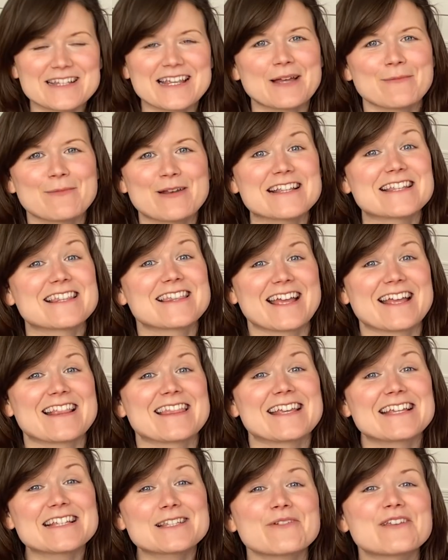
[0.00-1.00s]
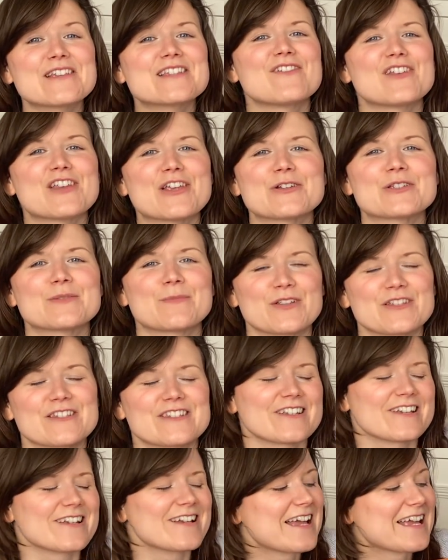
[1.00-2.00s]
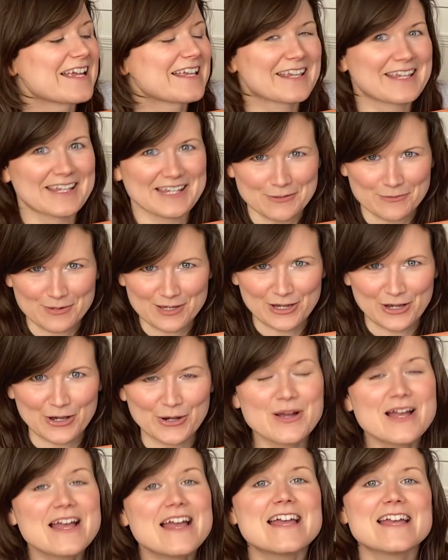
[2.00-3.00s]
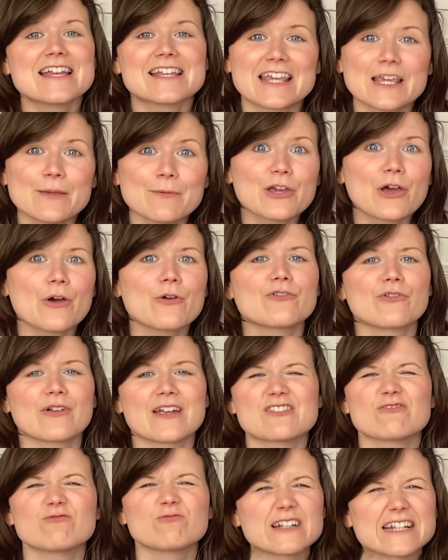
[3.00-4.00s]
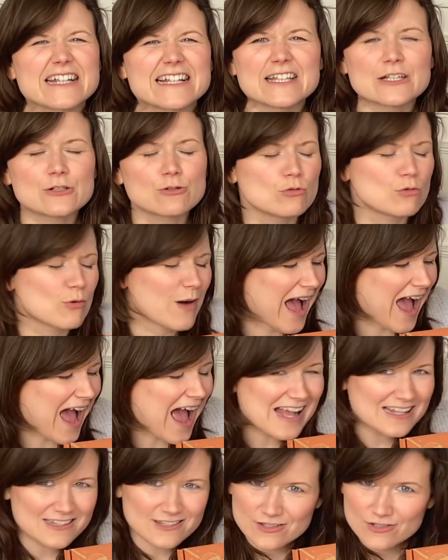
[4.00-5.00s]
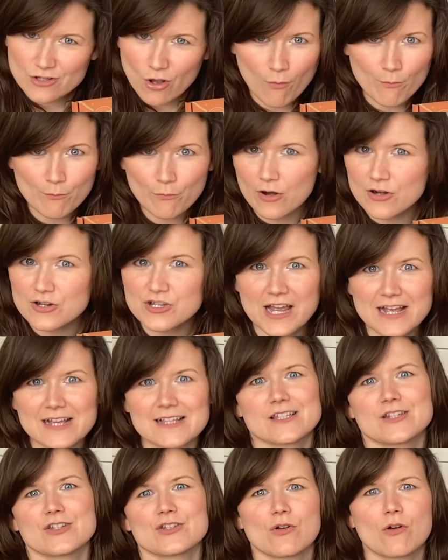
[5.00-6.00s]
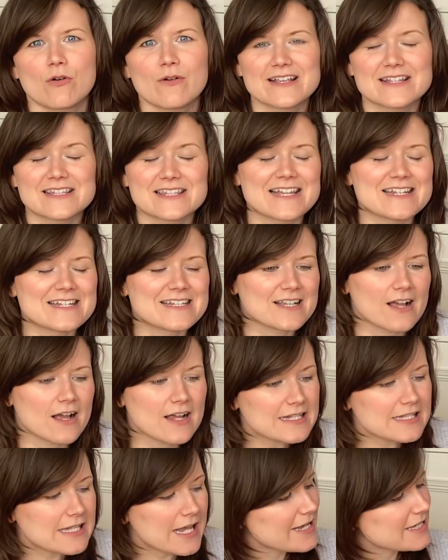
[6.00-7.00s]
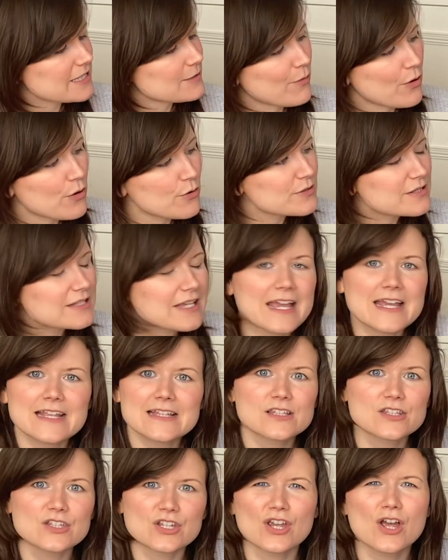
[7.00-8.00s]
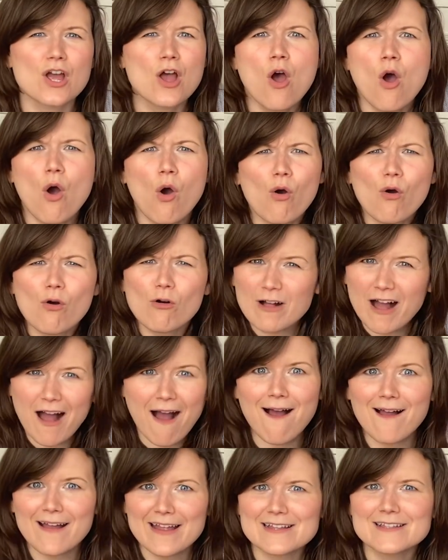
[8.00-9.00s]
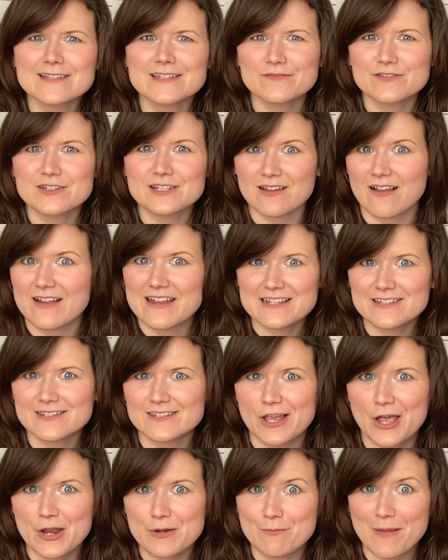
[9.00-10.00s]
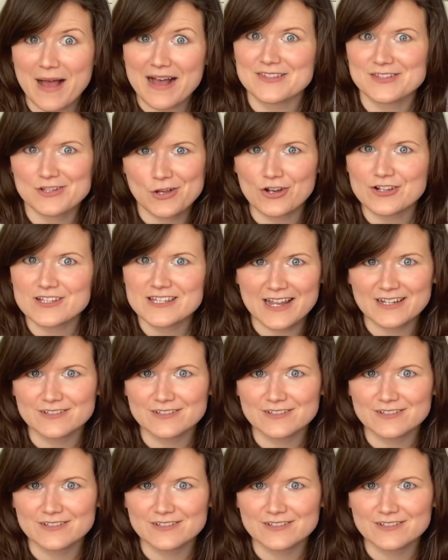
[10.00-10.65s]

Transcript: a minute to thank this week's video sponsor, KiwiCo. KiwiCo creates really cool hands-on projects and toys that are designed to expose kids to all kinds of science and maths content.